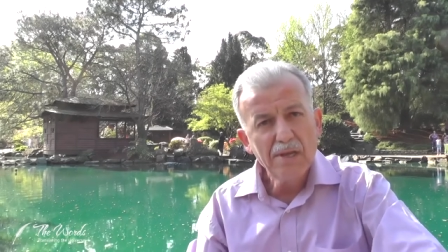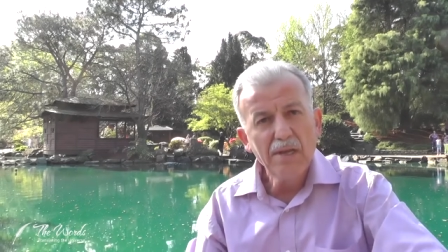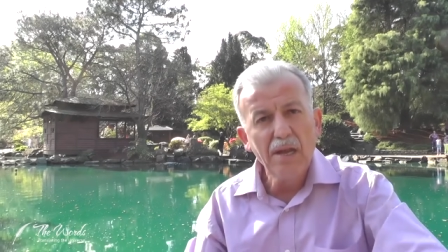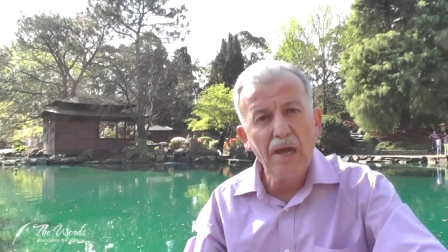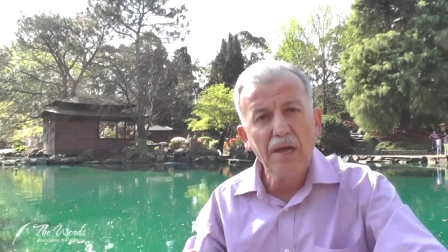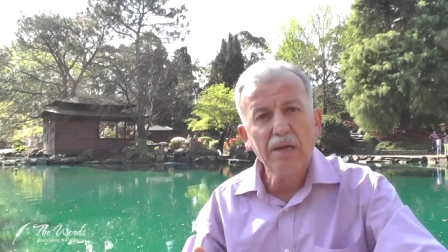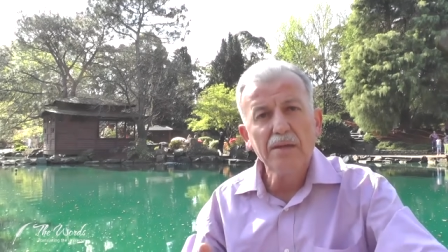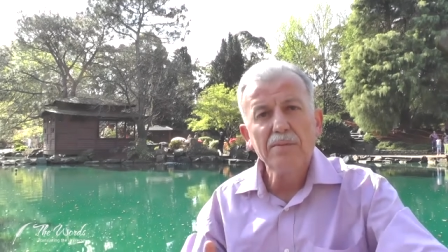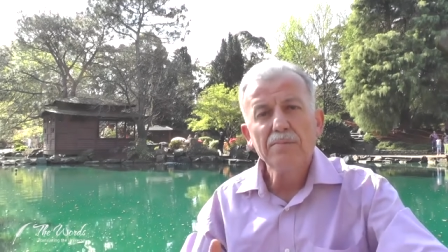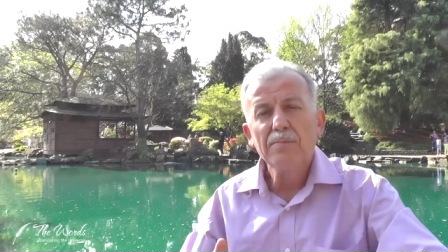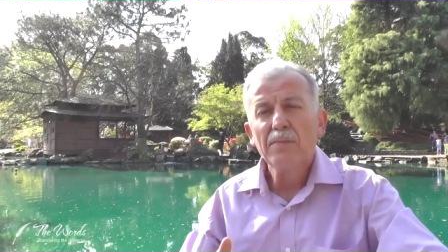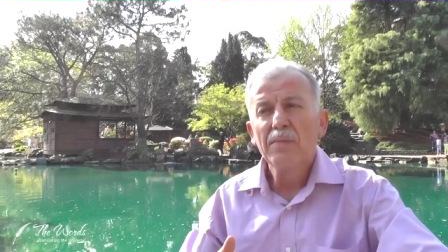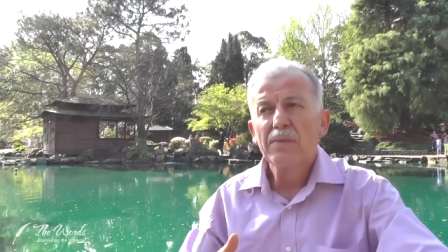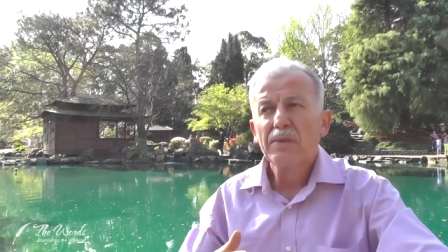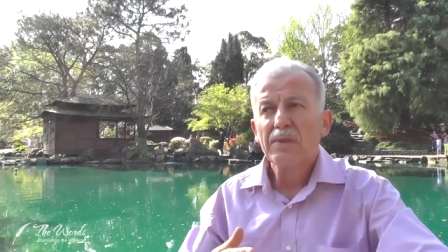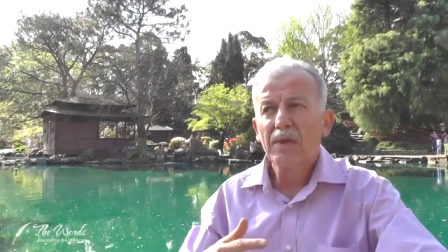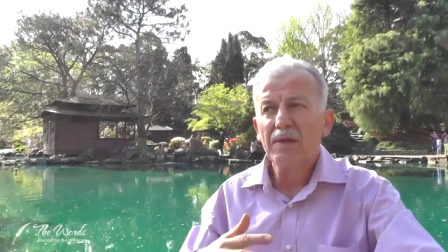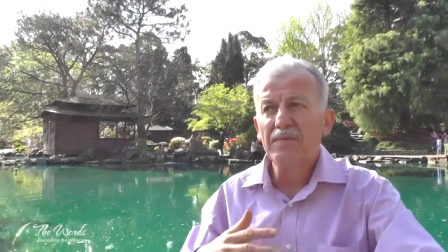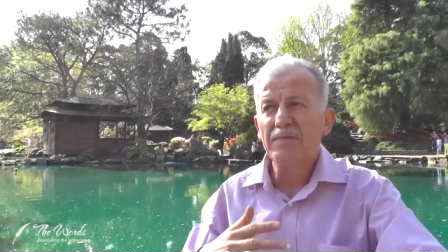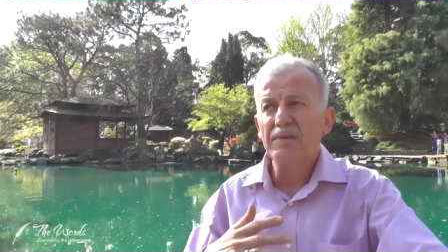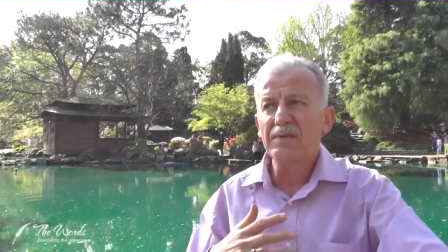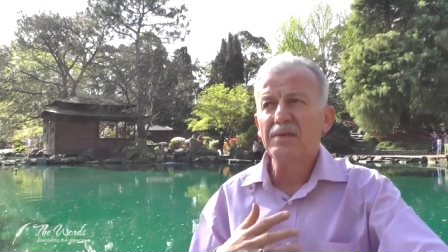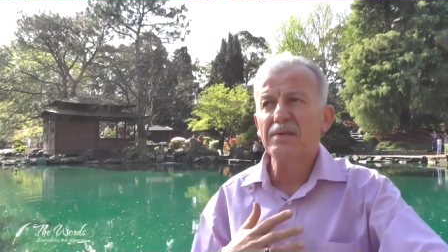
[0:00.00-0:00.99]
Like,
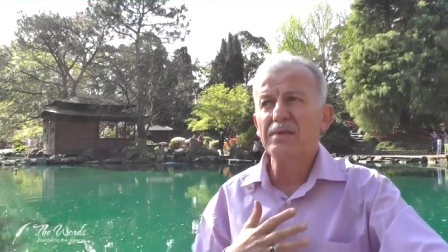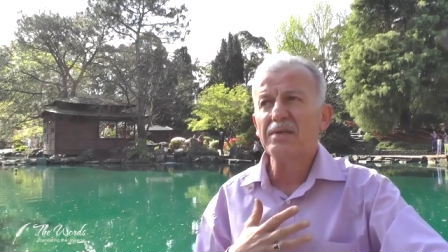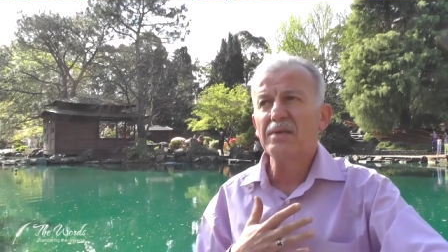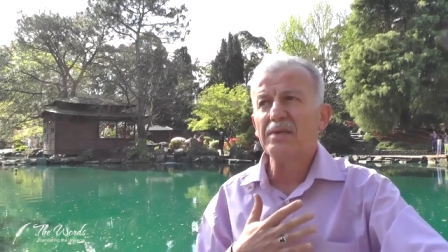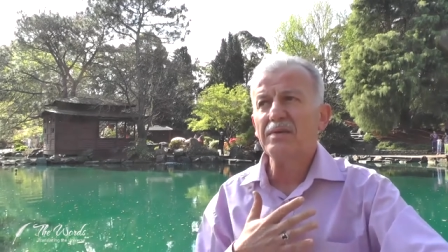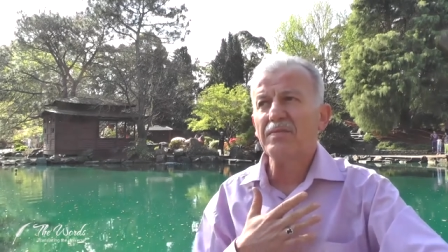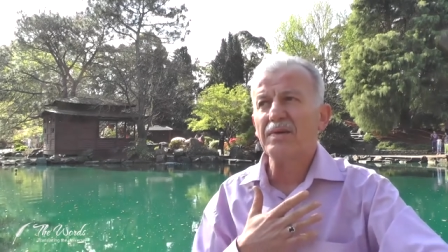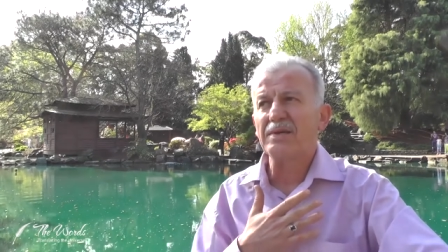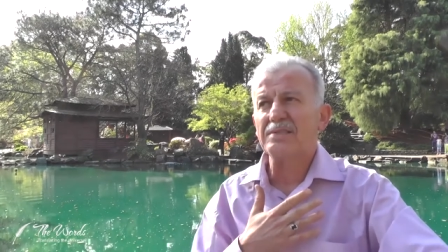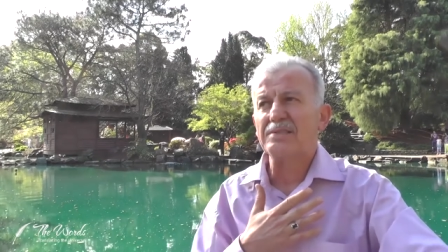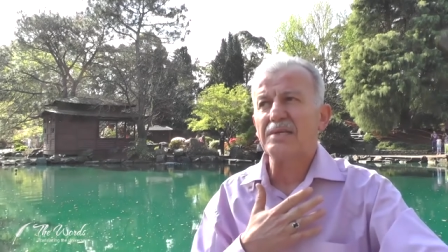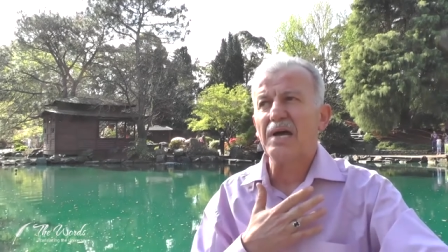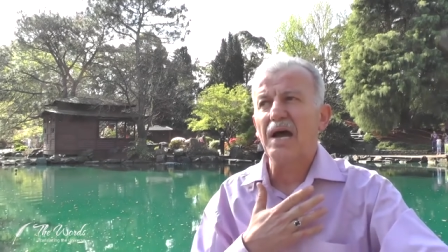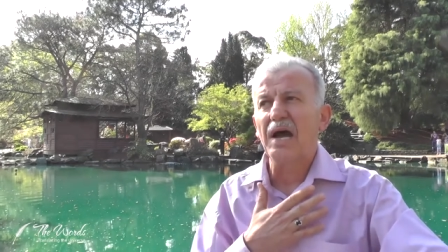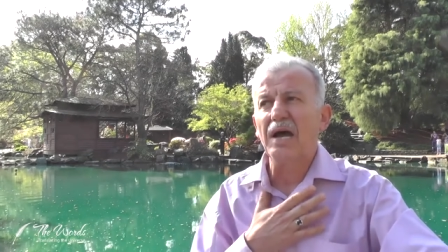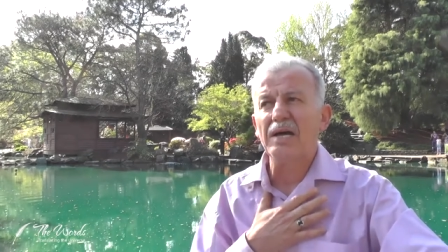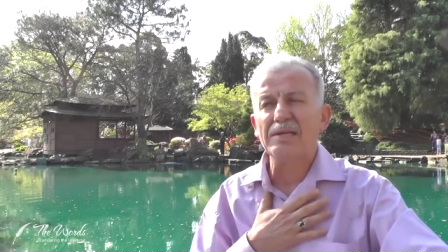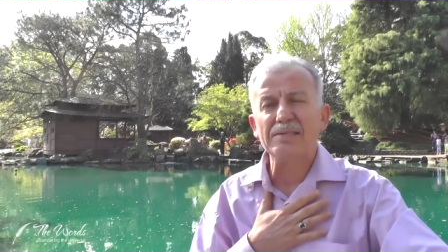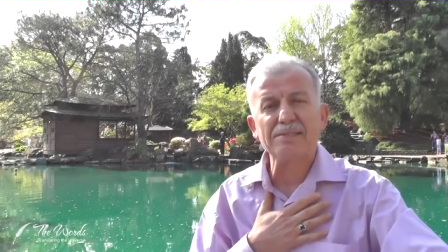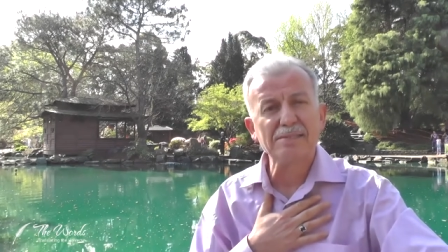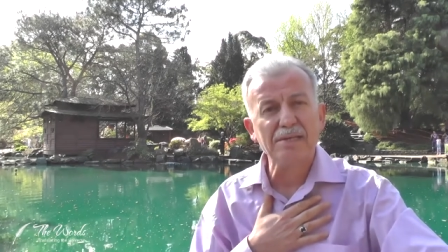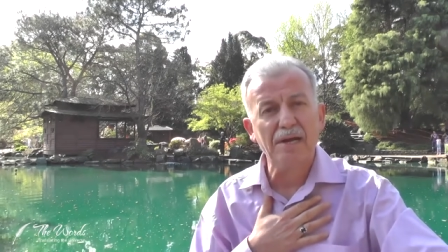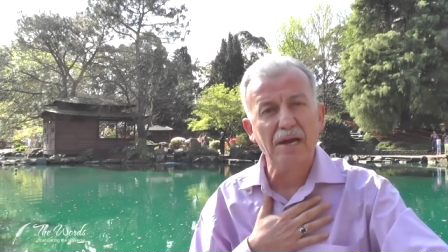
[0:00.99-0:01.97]
if you didn't give us
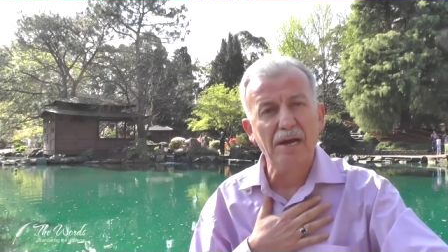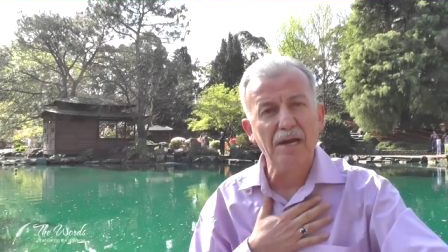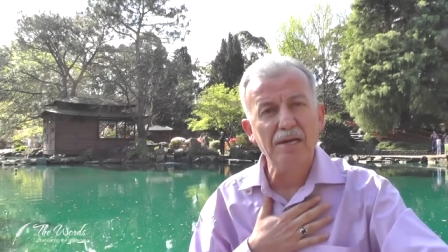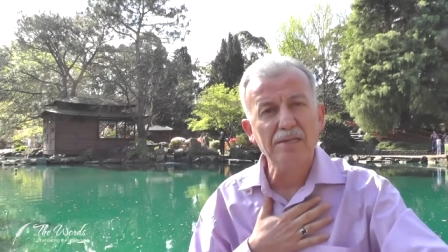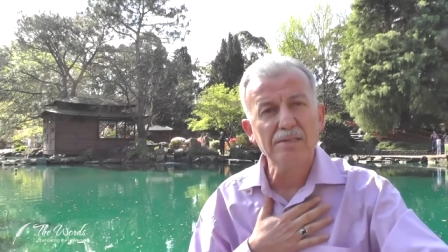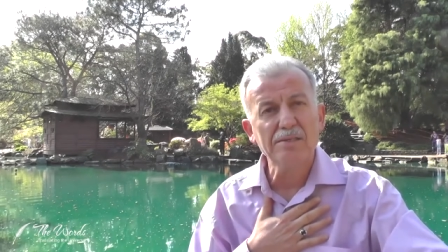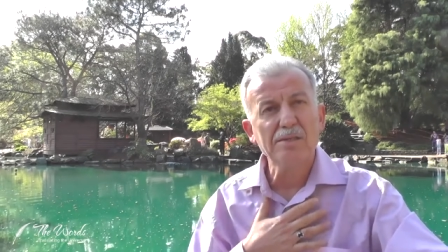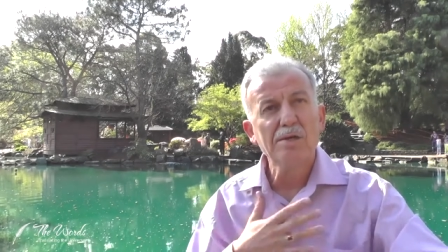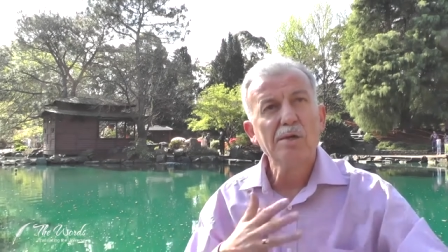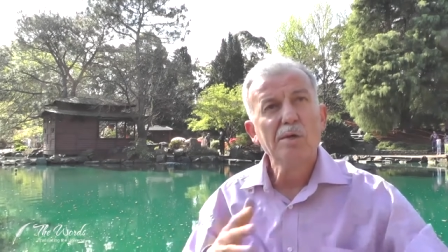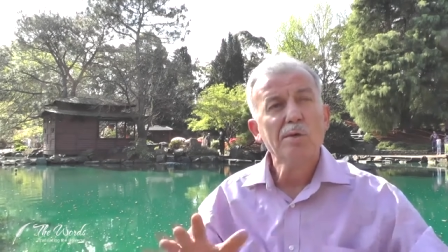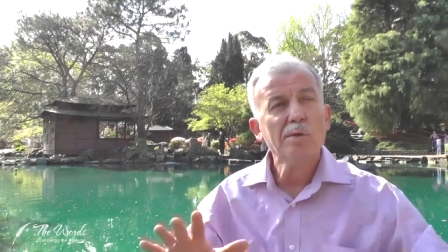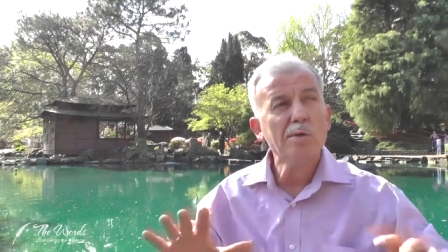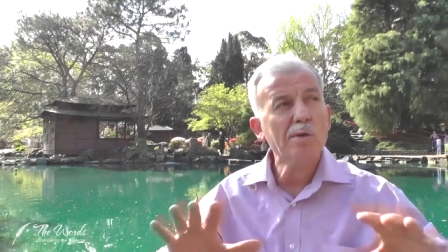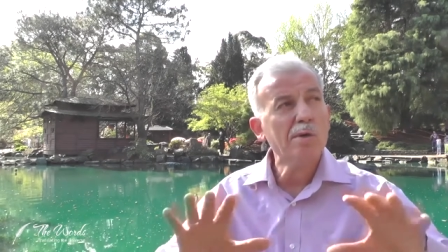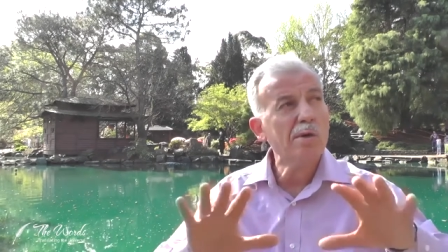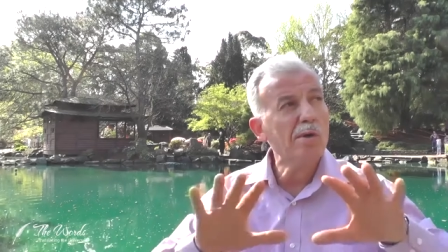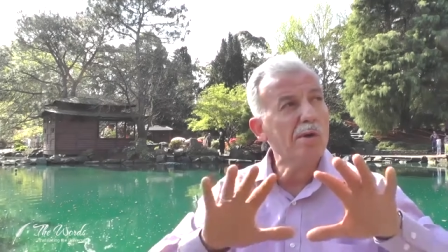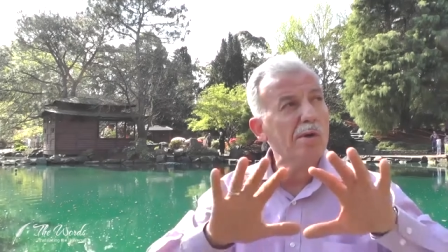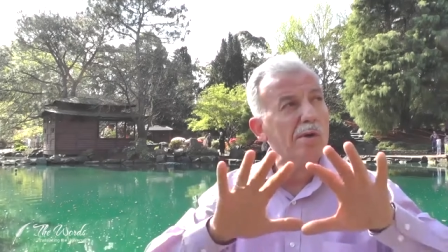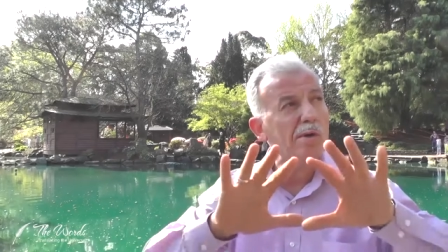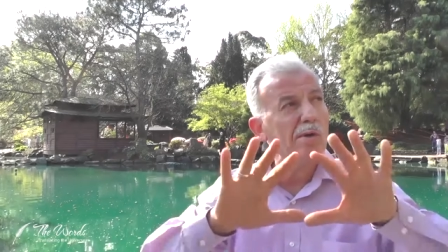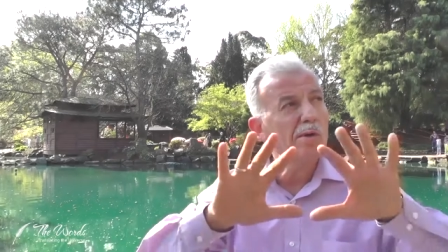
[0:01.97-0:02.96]
eyesight,
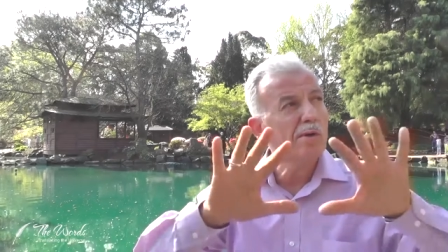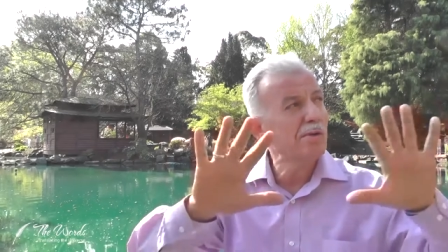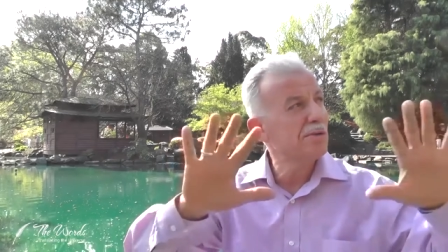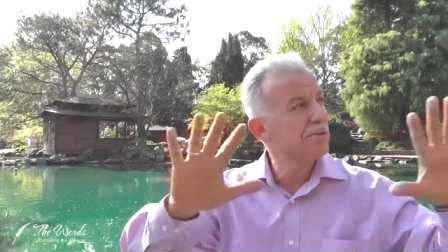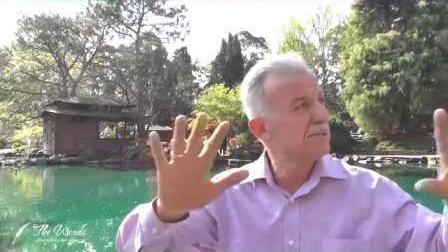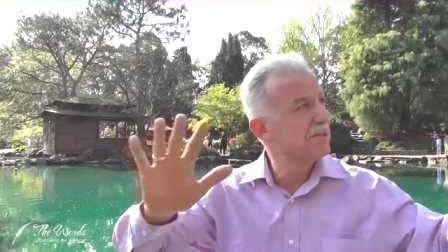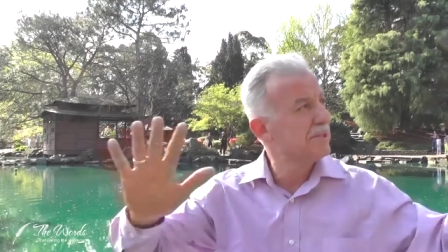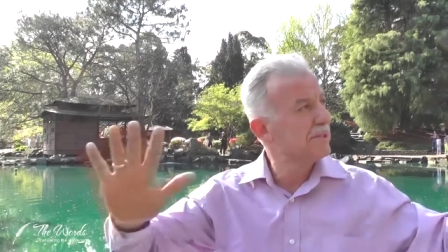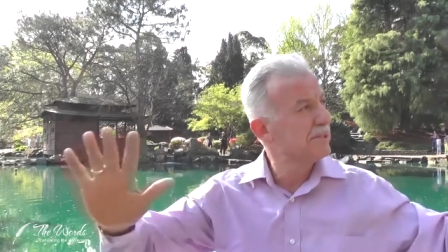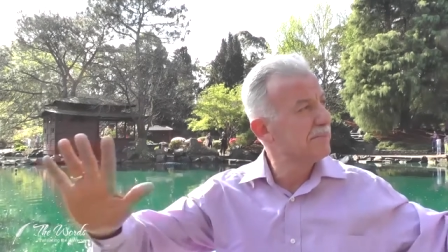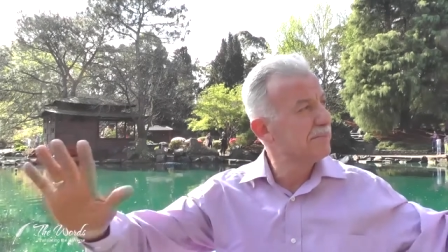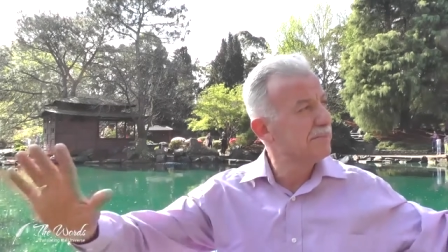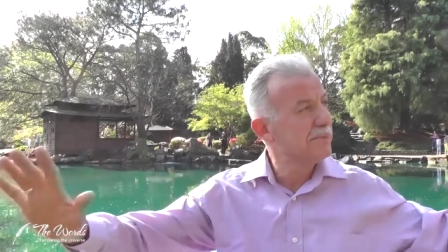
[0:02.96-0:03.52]
all this